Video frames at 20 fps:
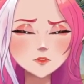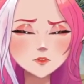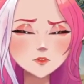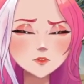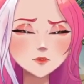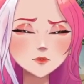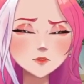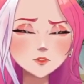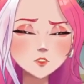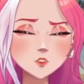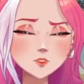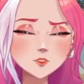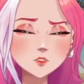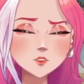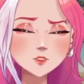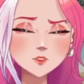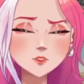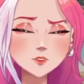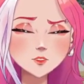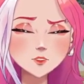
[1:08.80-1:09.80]

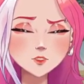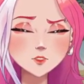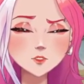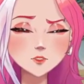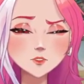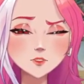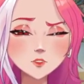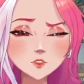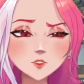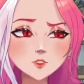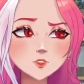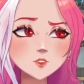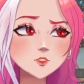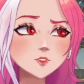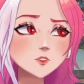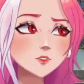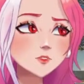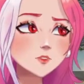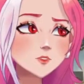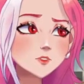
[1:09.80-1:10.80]
Everything
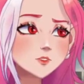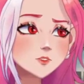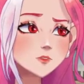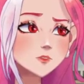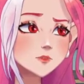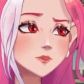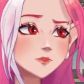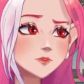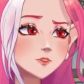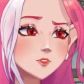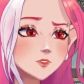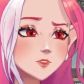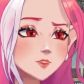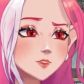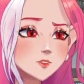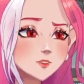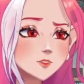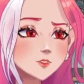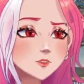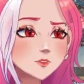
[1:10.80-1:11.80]
else. What's
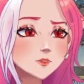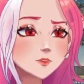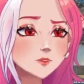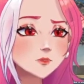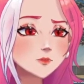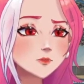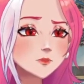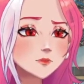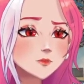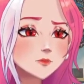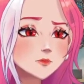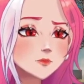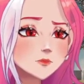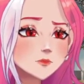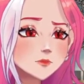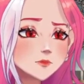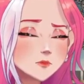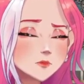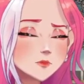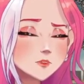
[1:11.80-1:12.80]
this?
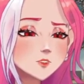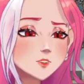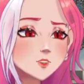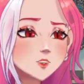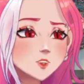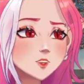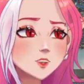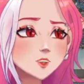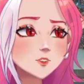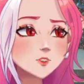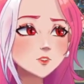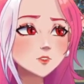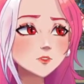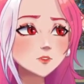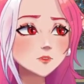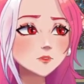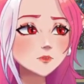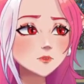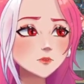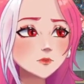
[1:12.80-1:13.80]
Courageous Anthem?
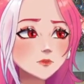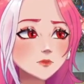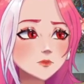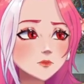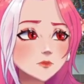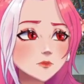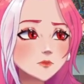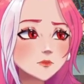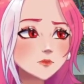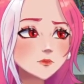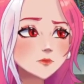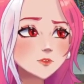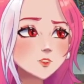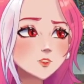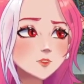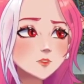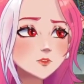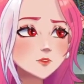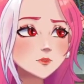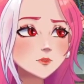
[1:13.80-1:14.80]
Yeah,
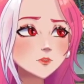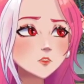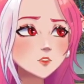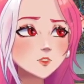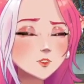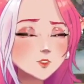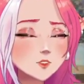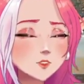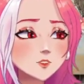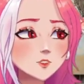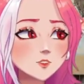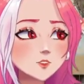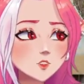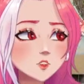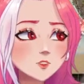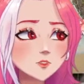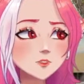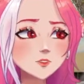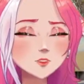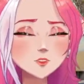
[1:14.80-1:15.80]
everything else is fine.
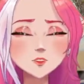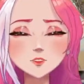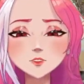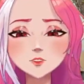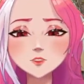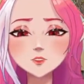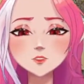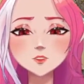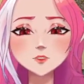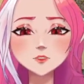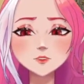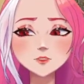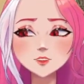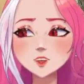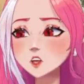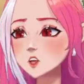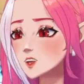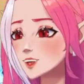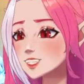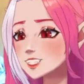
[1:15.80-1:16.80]

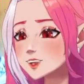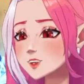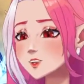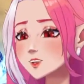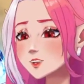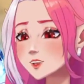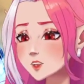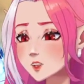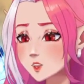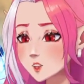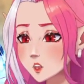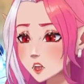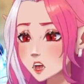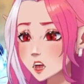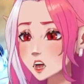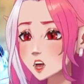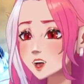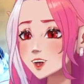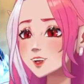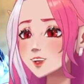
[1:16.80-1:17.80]
Everything else they came
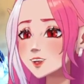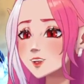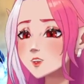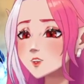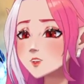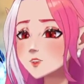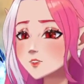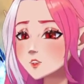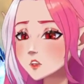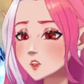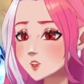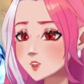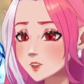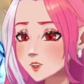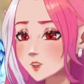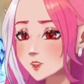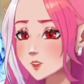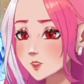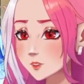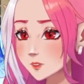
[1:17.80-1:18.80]
by,
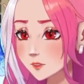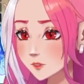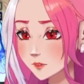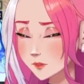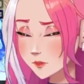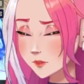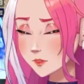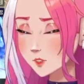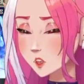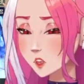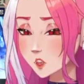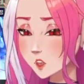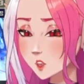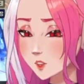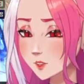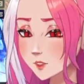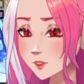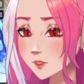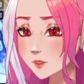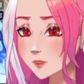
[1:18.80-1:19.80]
honestly.
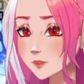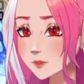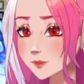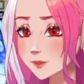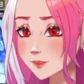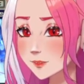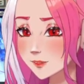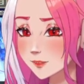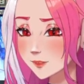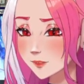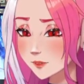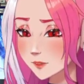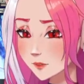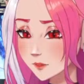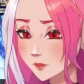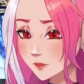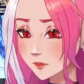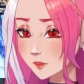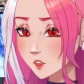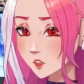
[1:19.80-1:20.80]

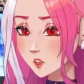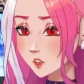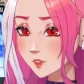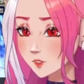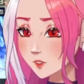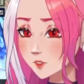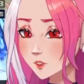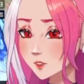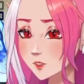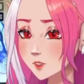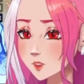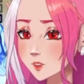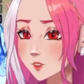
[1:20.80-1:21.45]
For better or for worse.